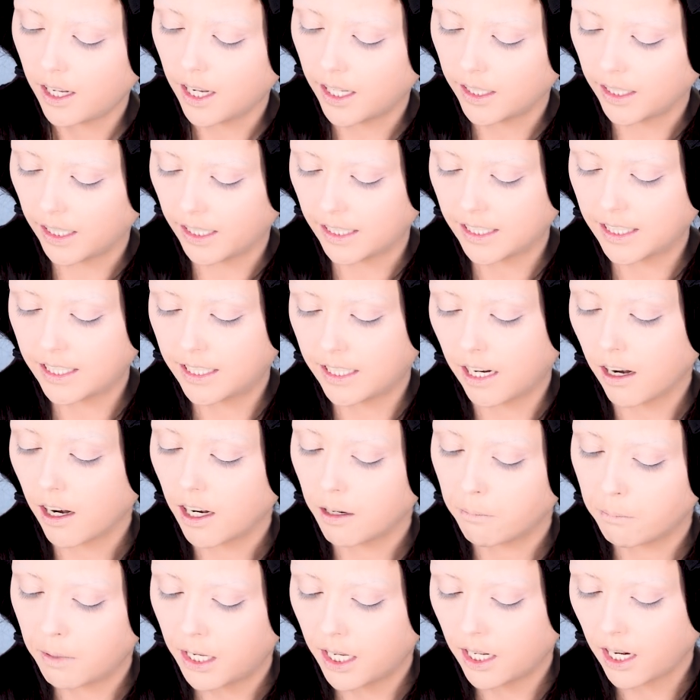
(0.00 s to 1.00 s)
and like stare
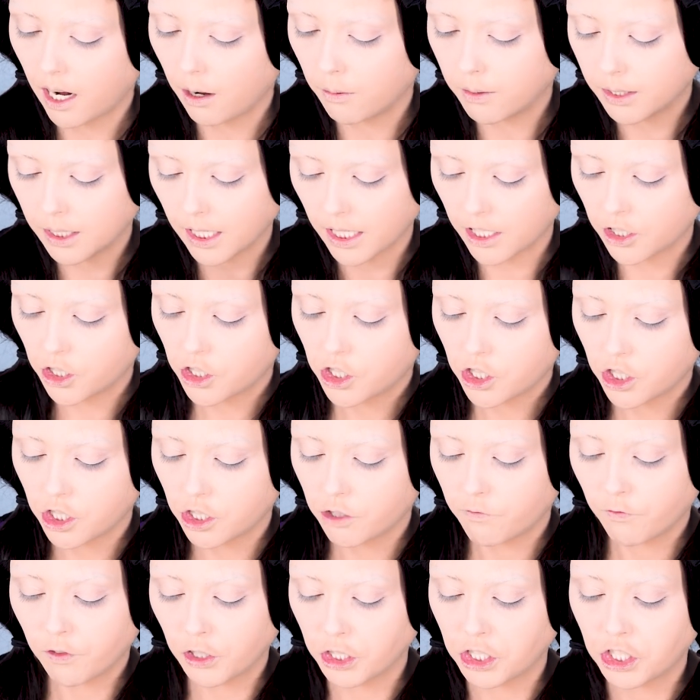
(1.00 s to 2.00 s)
at me and I was like
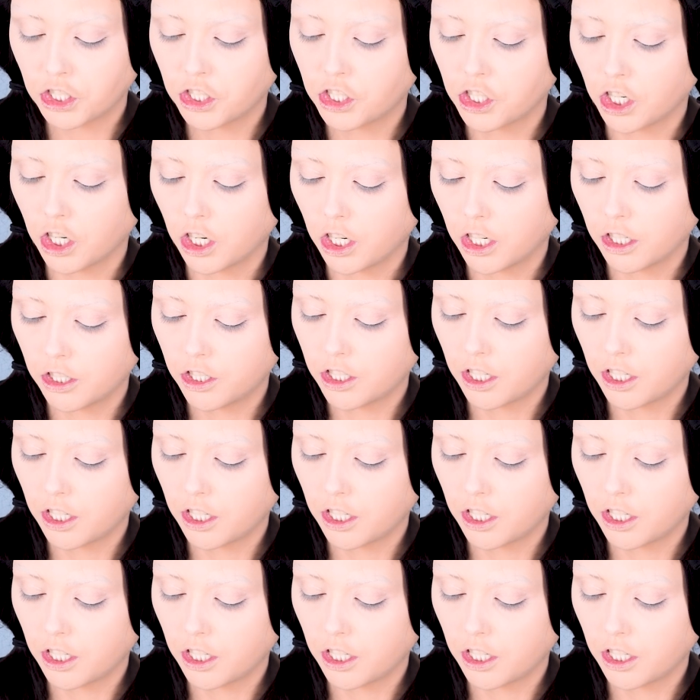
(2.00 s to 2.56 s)
for sure